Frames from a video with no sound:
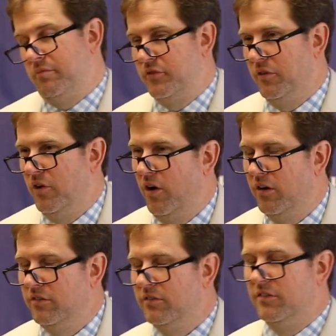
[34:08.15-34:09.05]
Still
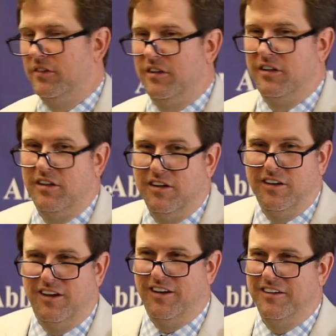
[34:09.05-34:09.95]
are.
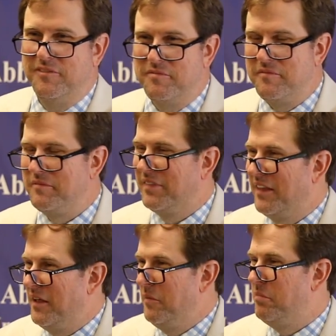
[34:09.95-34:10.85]

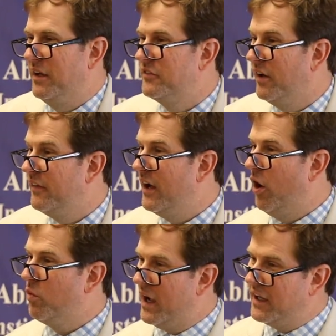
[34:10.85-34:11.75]
But they
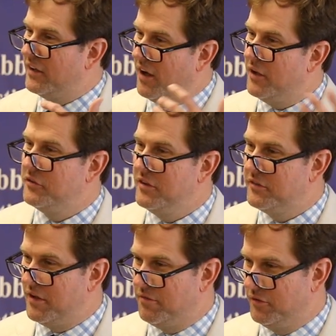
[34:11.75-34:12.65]
all recognize
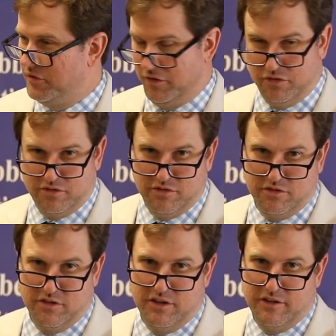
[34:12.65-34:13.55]
these differences.
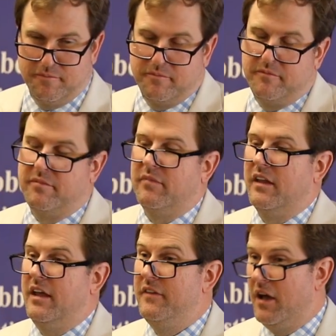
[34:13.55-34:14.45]

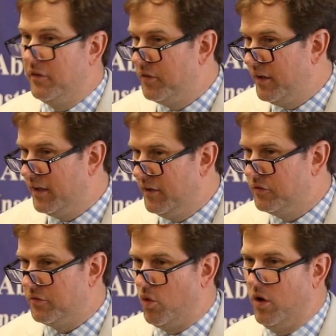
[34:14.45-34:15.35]
And the other thing
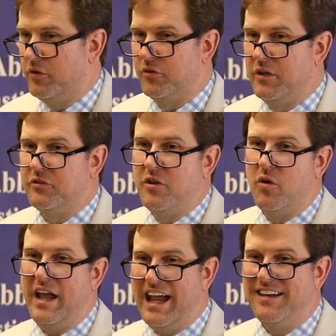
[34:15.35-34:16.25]
is, of course, there is
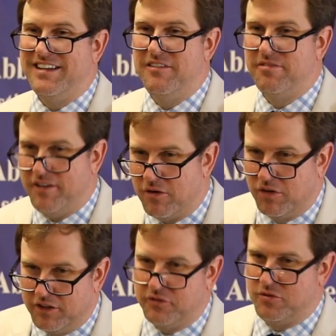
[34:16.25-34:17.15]
no
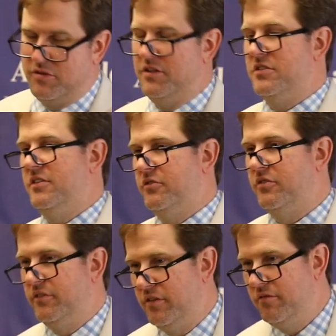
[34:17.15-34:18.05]
anti-federalist tradition.
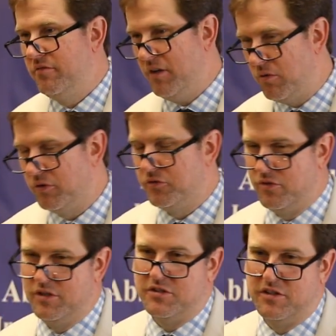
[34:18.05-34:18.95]
It's a federalist
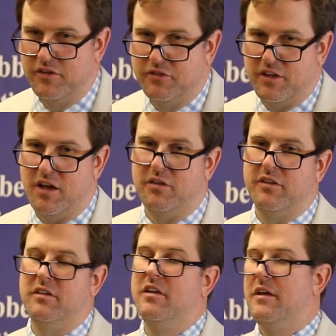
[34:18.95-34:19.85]
tradition in the South,
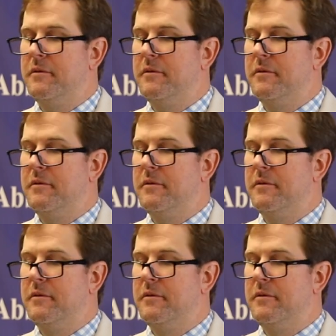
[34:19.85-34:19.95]
and